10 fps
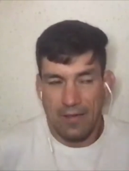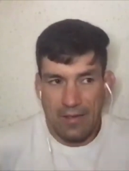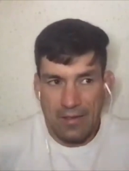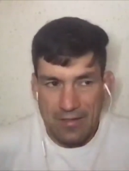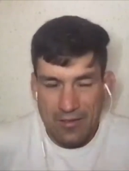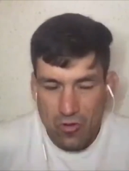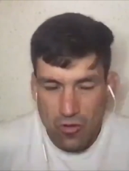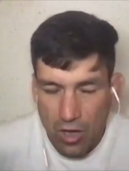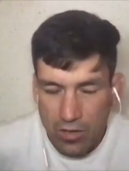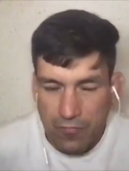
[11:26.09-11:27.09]
it's
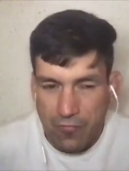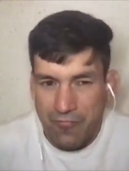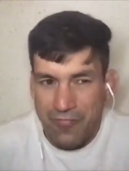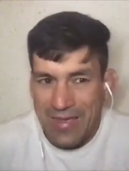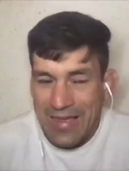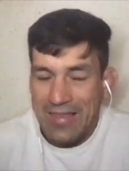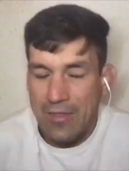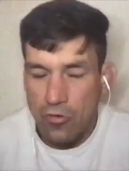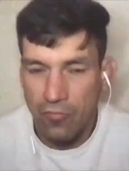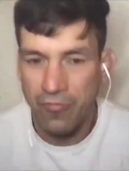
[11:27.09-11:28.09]
not
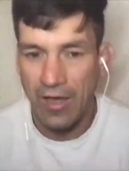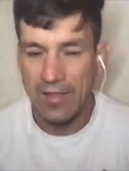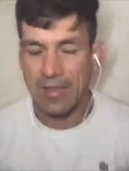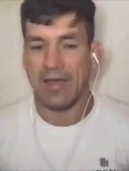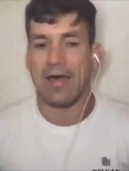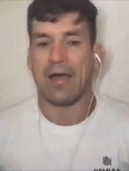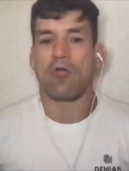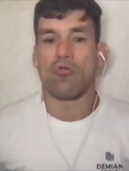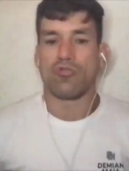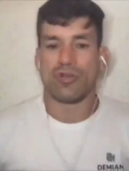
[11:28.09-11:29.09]
easy to find a, a
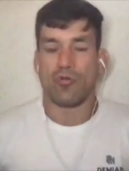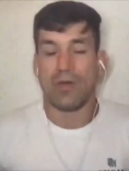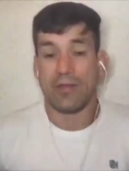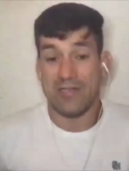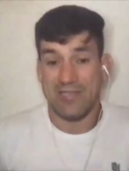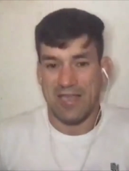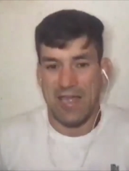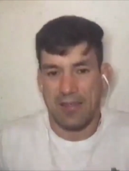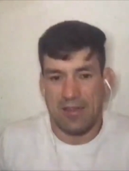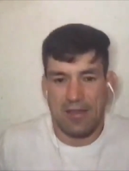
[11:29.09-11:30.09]
coach who
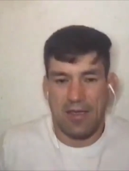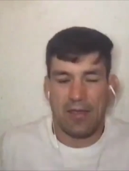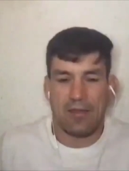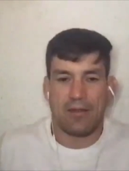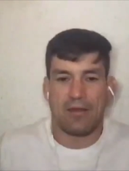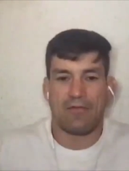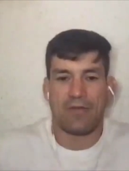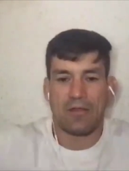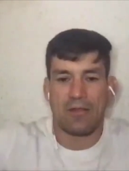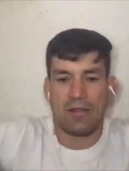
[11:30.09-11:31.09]
understands that. And I
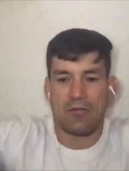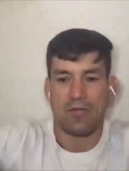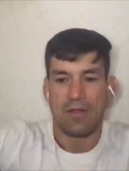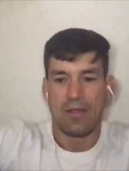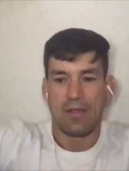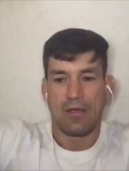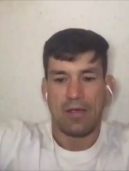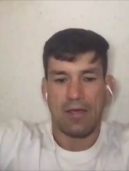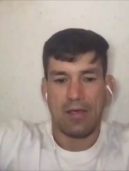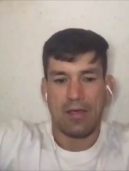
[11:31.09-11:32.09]
think this
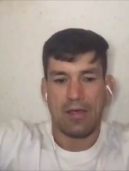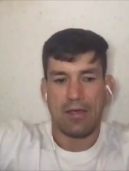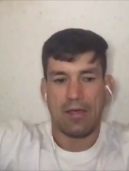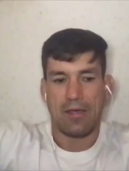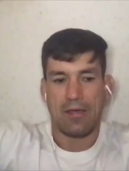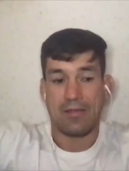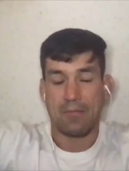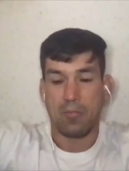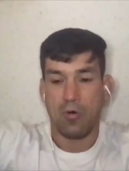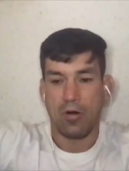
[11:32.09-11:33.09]
uh, is
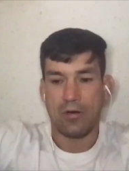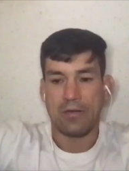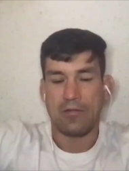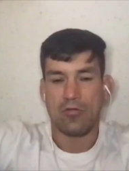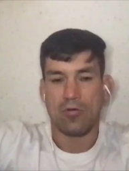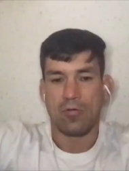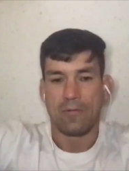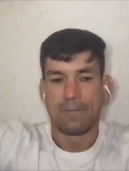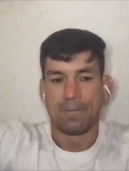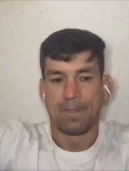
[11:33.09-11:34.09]
important. So
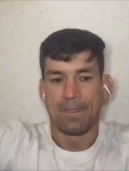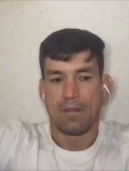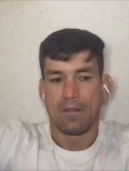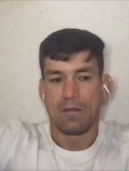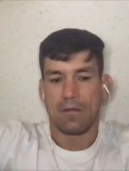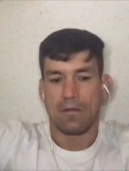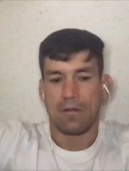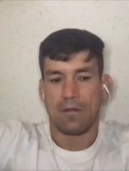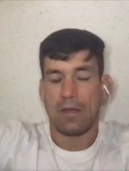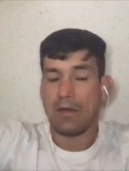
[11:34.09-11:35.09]

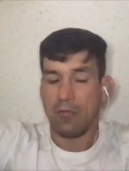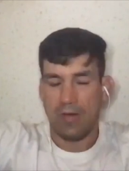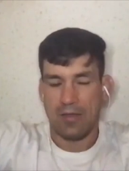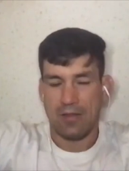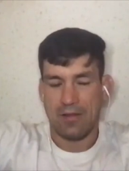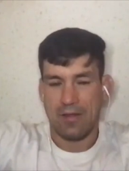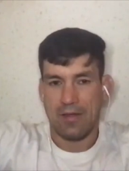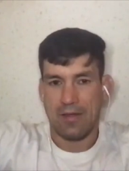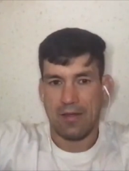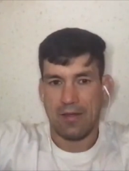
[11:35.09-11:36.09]
anyways,
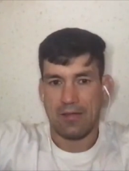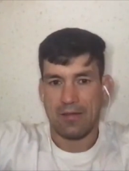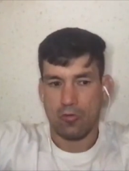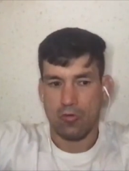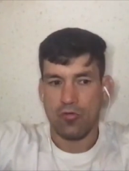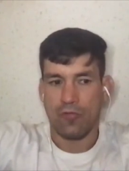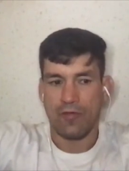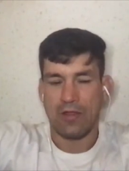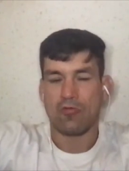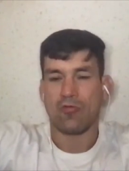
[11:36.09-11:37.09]
uh, there's two
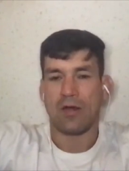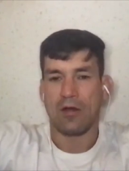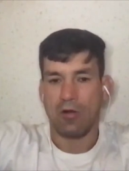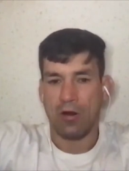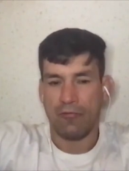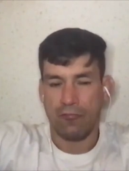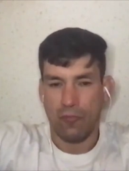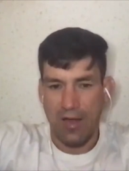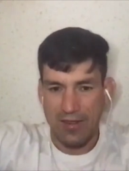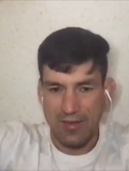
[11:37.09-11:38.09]
things, train a lot of
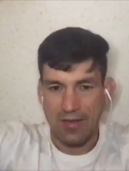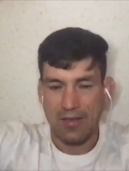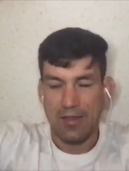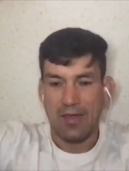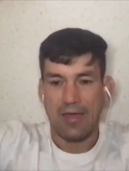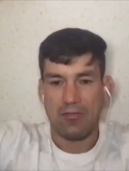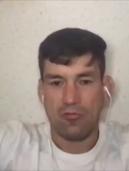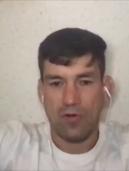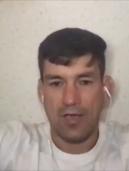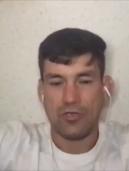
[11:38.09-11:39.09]
wrestling and
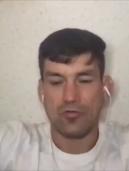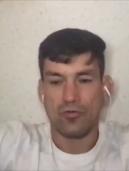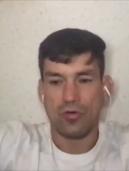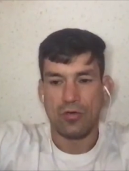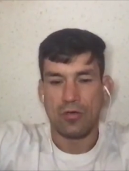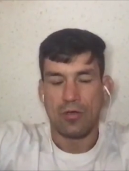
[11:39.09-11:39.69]
try to